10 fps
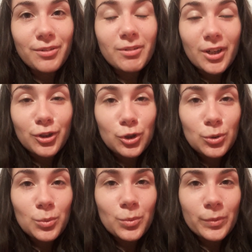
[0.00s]

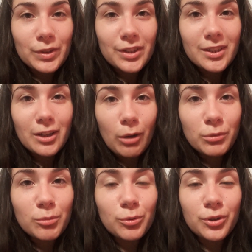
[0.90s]
cartoons,
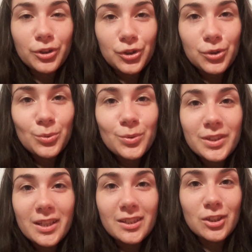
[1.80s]
comic book
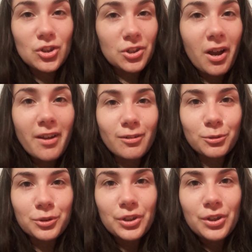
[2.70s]
cartoons as a
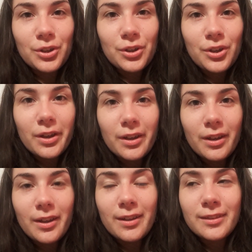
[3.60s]
child.
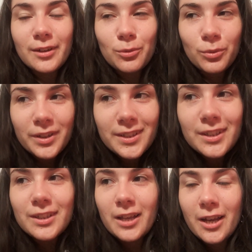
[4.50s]
And there was
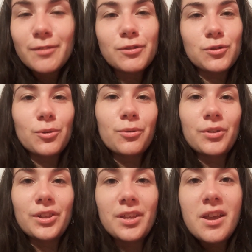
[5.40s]
this kind of
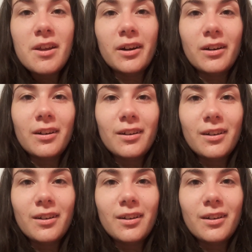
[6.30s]
story there.